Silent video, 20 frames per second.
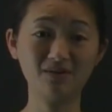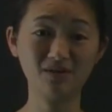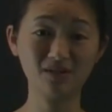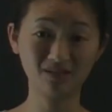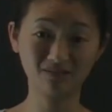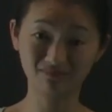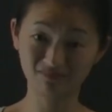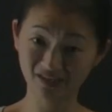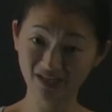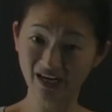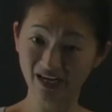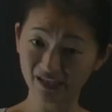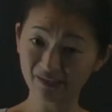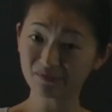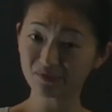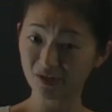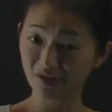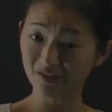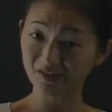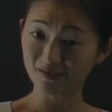You can kind of
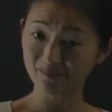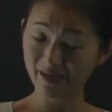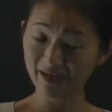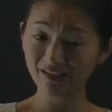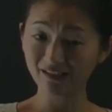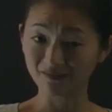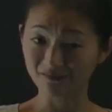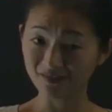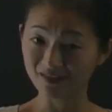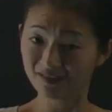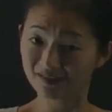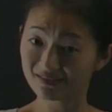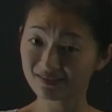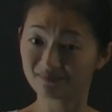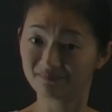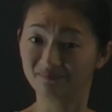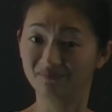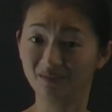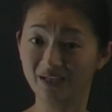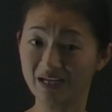draw a smiley face,
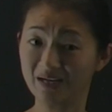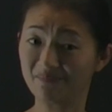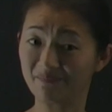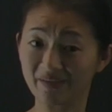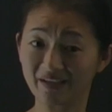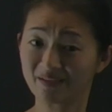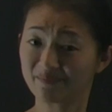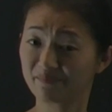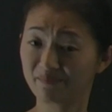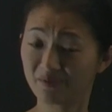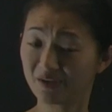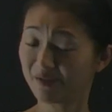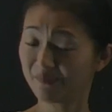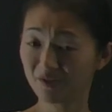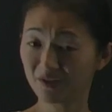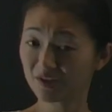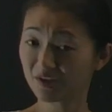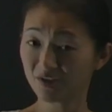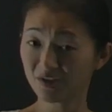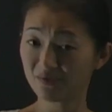right? That's pretty
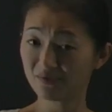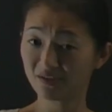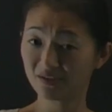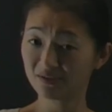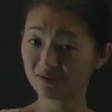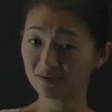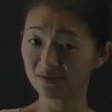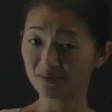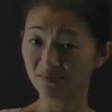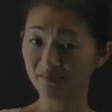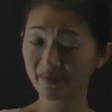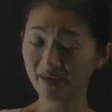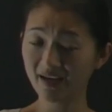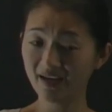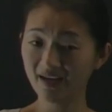much all you can do.